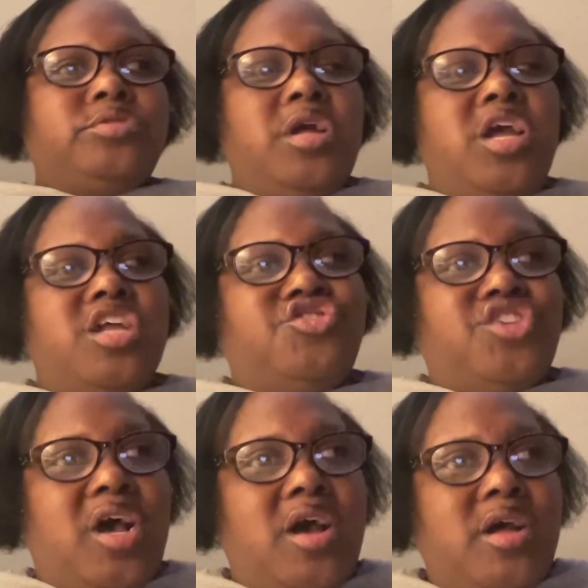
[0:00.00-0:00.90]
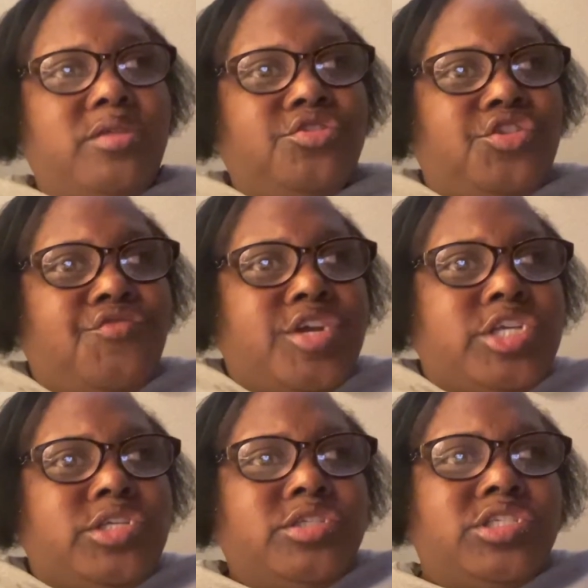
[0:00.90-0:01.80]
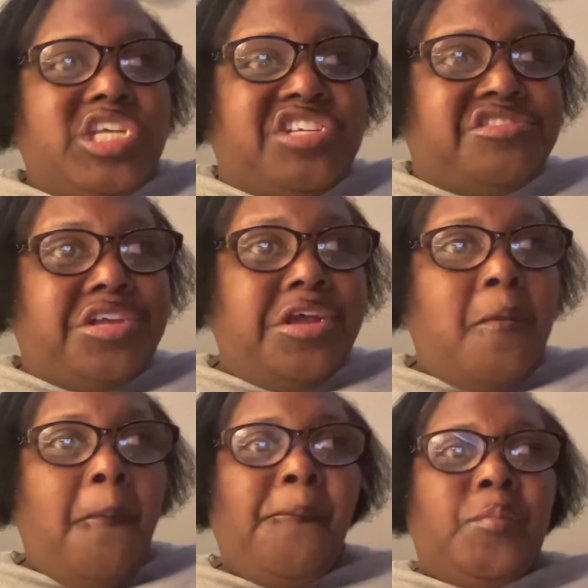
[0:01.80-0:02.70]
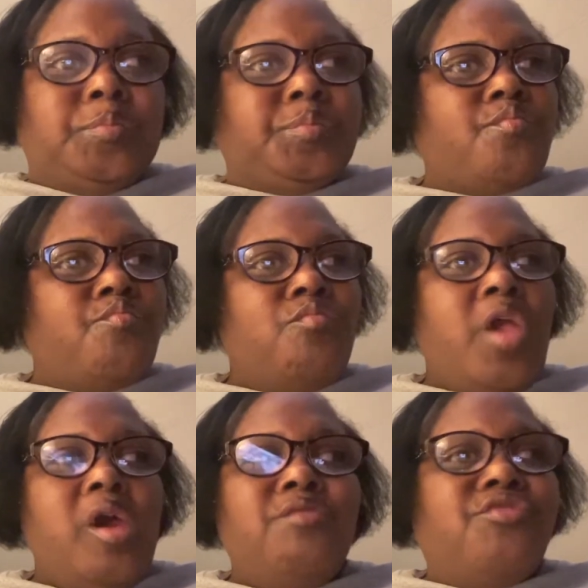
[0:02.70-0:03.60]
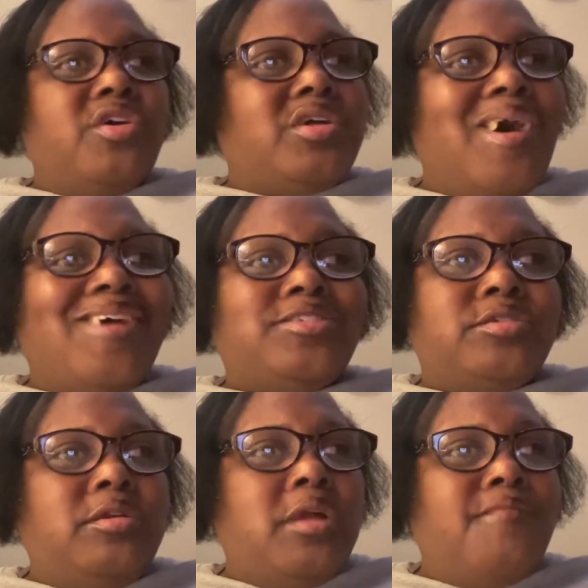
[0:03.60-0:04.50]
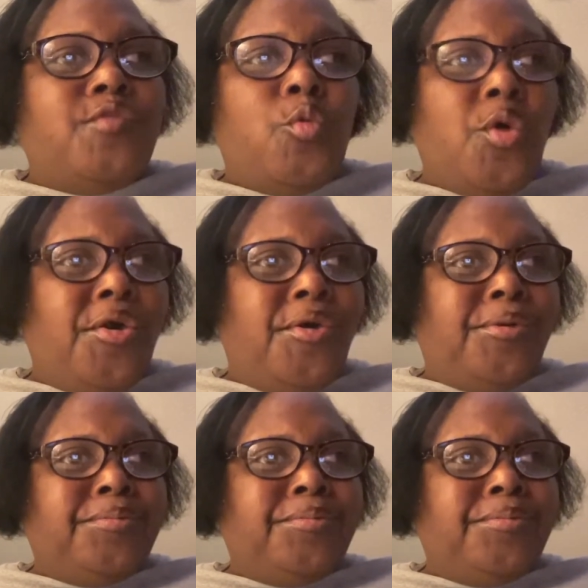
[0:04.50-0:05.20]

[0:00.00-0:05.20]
And John three sixteen. For God so loved the world